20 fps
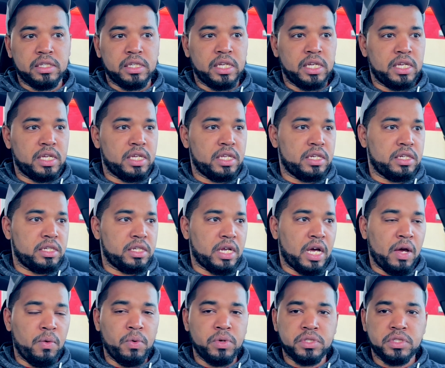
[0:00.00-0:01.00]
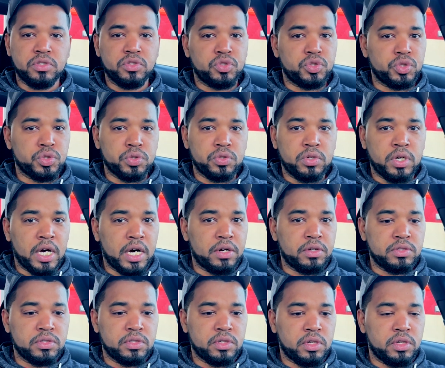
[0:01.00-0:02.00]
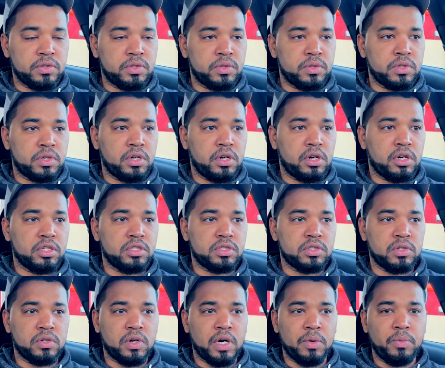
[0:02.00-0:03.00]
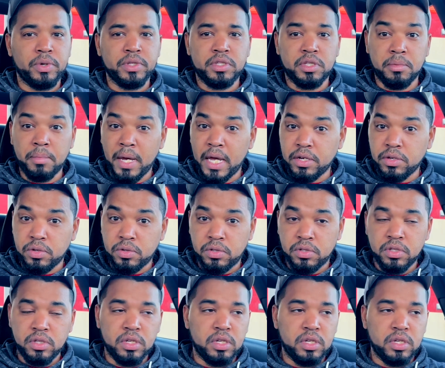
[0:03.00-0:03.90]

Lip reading: and I wasn't sure how to install it to the car, so I went to the manual.